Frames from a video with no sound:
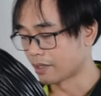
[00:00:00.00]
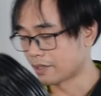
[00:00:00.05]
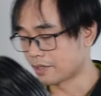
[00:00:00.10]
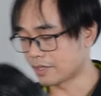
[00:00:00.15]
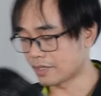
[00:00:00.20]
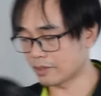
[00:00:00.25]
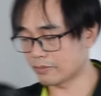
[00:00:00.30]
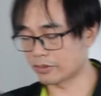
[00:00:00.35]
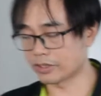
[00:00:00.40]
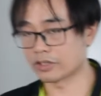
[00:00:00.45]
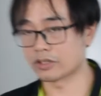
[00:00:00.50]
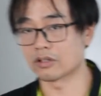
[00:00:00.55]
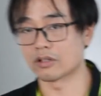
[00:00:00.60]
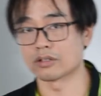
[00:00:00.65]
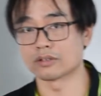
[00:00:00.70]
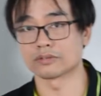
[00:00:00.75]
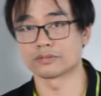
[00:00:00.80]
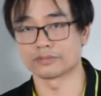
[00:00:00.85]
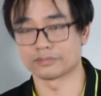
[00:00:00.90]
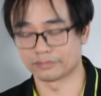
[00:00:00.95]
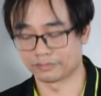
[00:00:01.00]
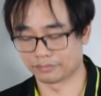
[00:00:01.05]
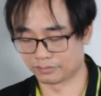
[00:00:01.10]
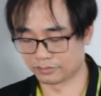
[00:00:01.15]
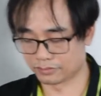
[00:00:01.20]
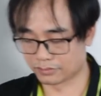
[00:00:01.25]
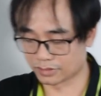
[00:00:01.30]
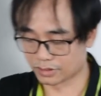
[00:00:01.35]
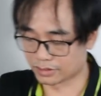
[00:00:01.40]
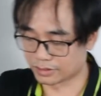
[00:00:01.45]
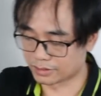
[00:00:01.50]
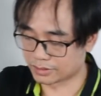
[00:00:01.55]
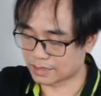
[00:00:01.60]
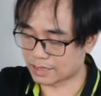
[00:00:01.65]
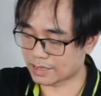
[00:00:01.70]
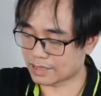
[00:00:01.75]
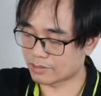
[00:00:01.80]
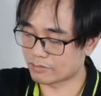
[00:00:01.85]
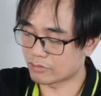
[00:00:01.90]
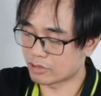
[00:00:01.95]
Here we got
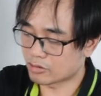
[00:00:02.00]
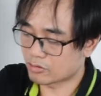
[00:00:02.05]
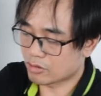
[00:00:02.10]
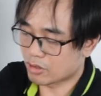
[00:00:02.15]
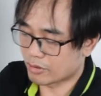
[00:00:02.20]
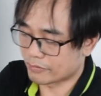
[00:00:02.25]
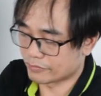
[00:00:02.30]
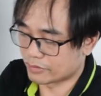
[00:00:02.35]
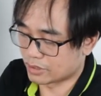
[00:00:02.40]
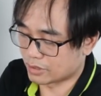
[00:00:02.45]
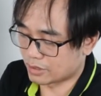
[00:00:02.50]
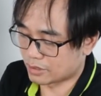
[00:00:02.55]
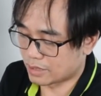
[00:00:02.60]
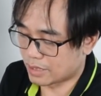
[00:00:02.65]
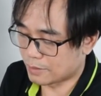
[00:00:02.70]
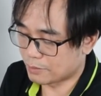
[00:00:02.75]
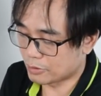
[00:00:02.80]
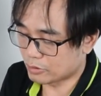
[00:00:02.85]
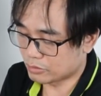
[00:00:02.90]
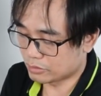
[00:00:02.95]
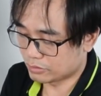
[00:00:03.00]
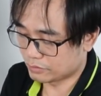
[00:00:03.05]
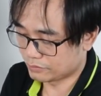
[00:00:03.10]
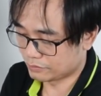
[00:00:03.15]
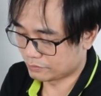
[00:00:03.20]
second row of the cable.